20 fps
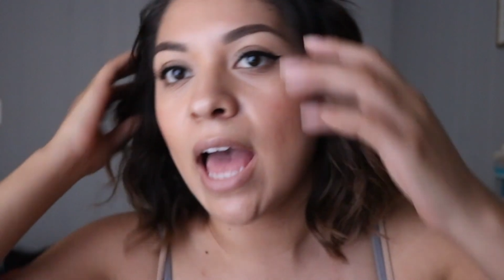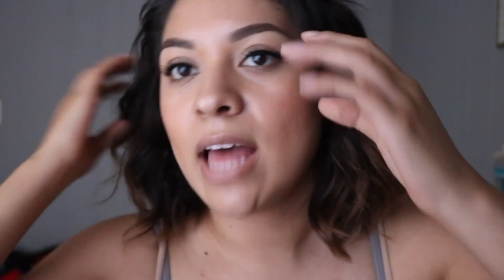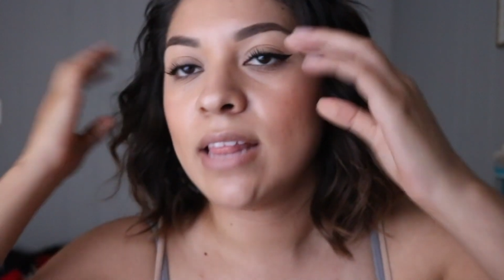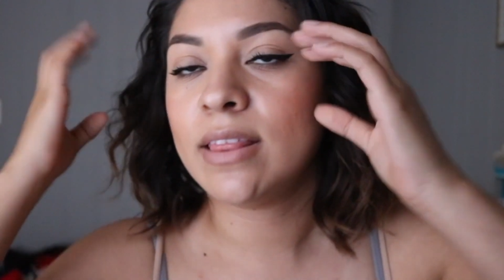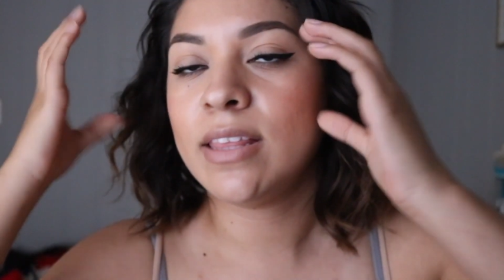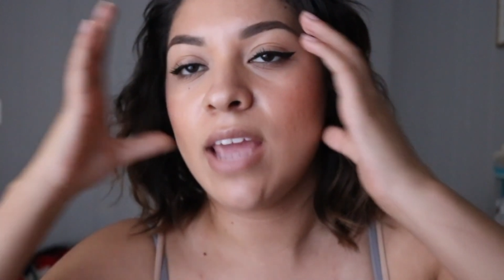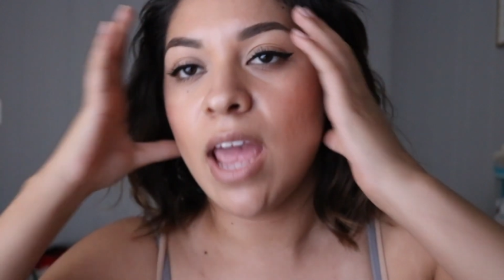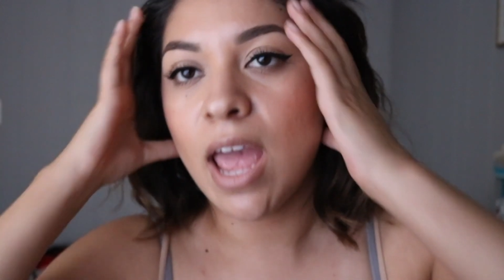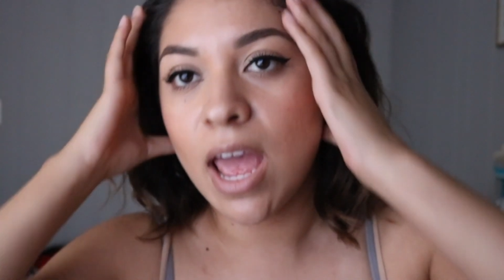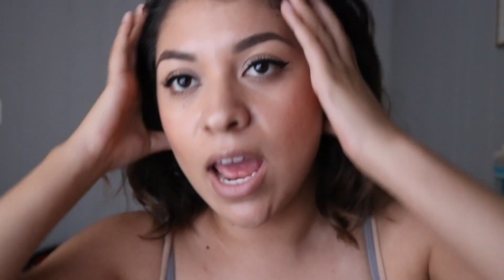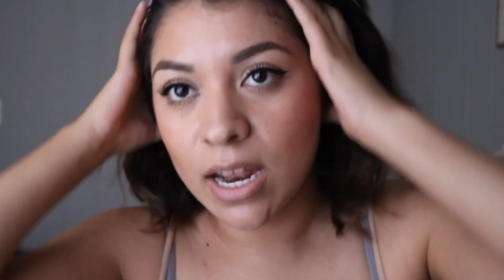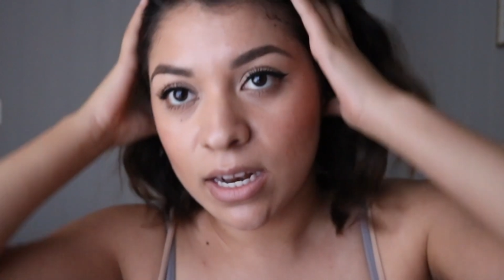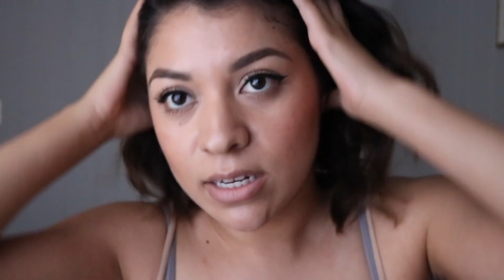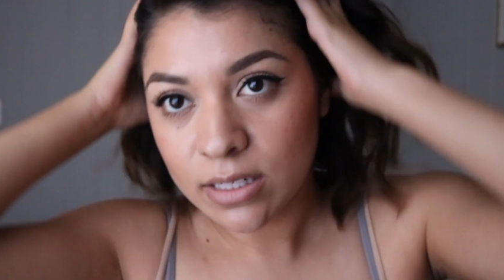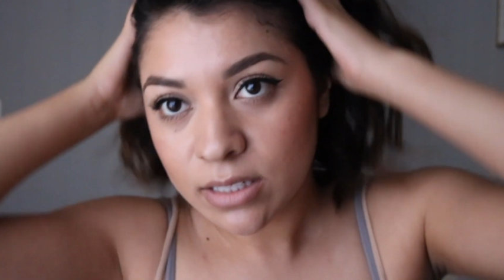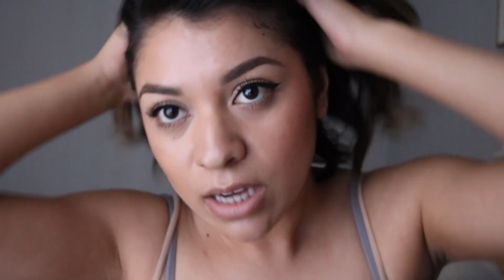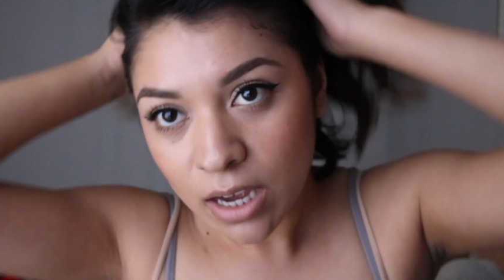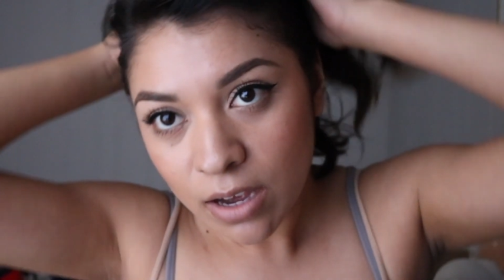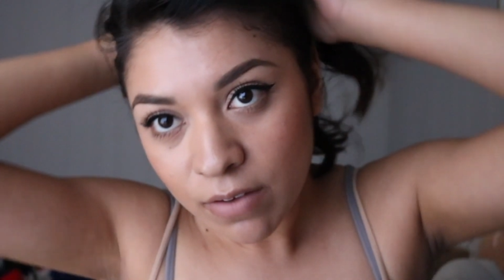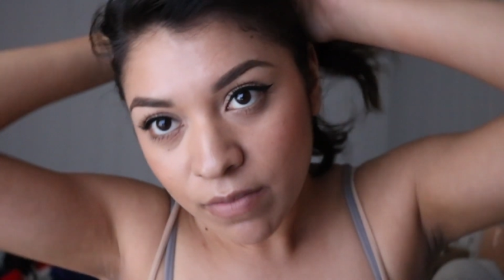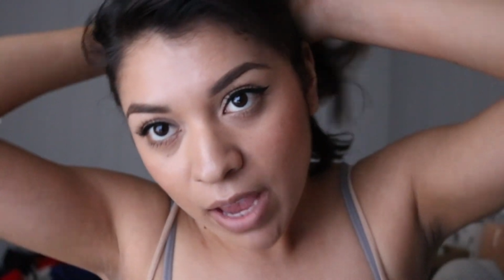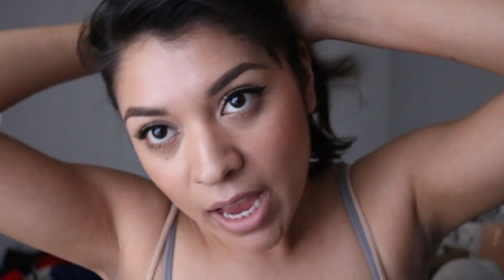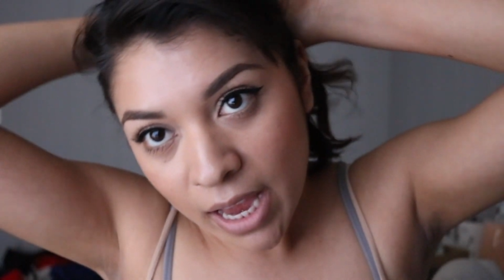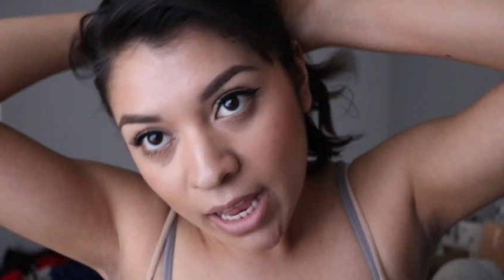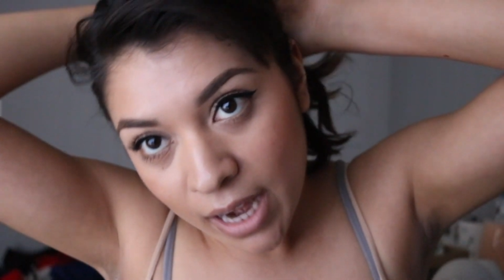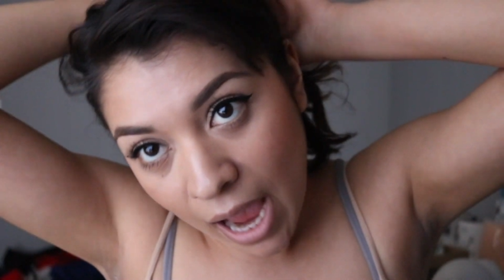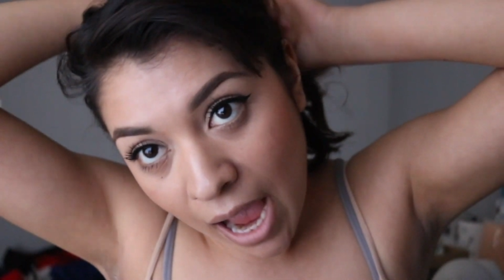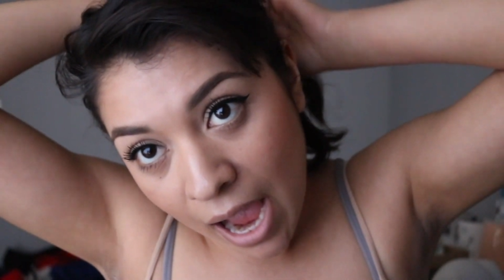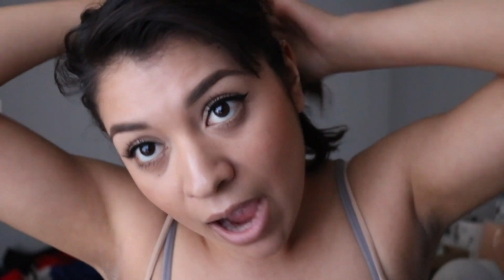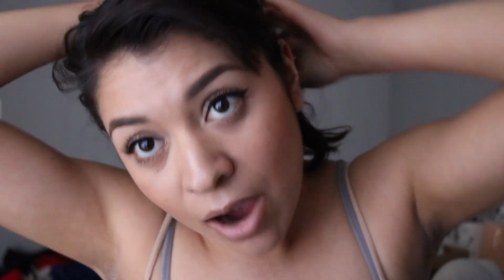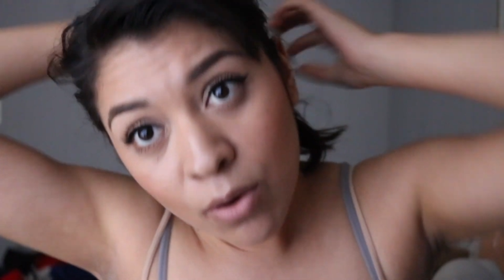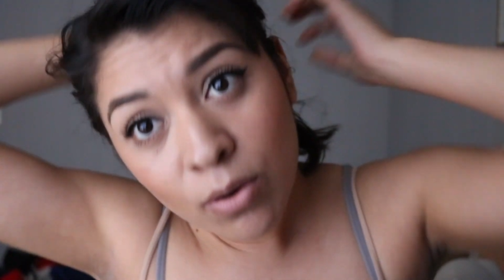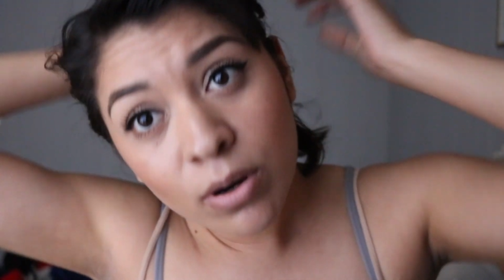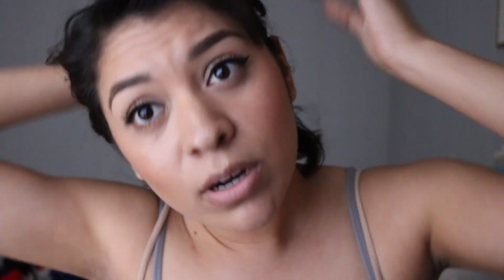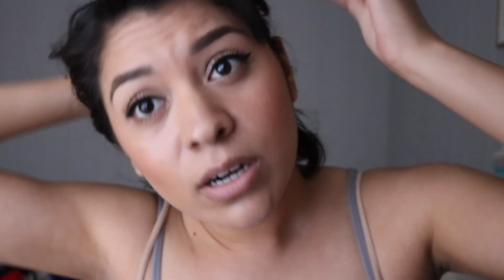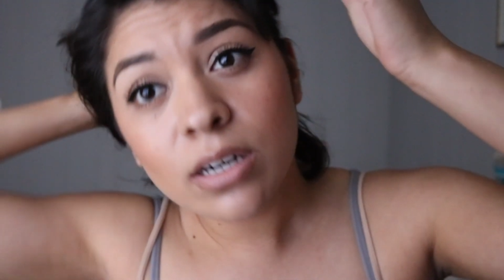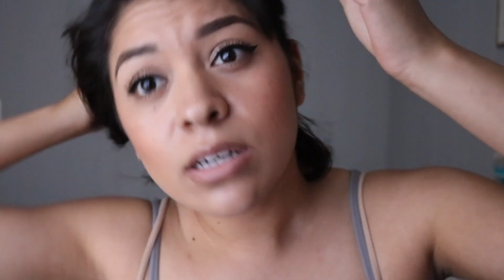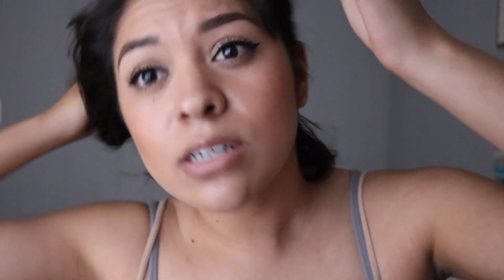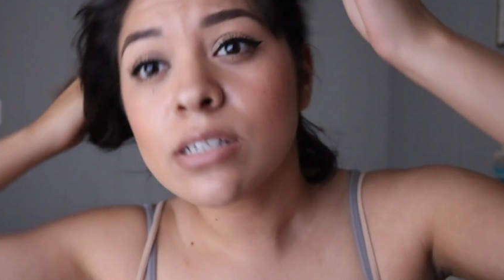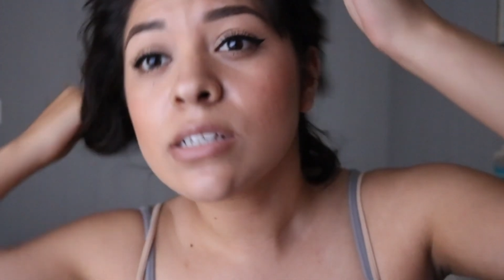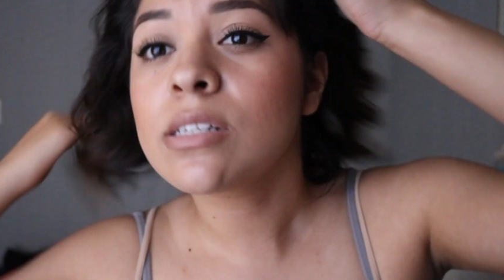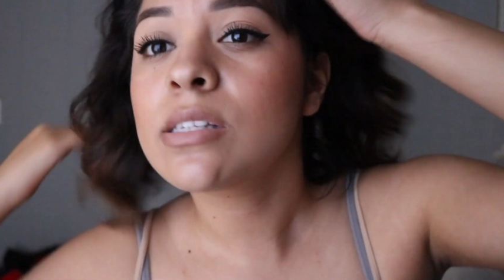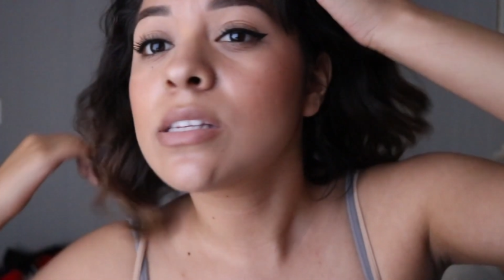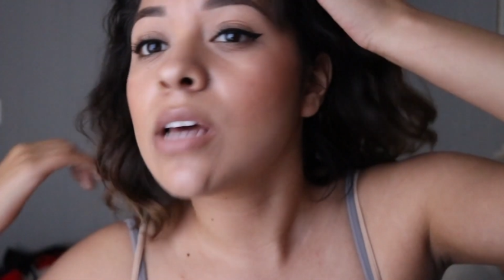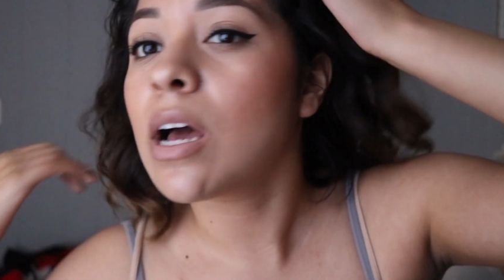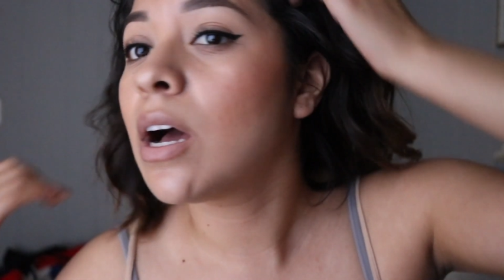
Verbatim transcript: at the end of 8 hours.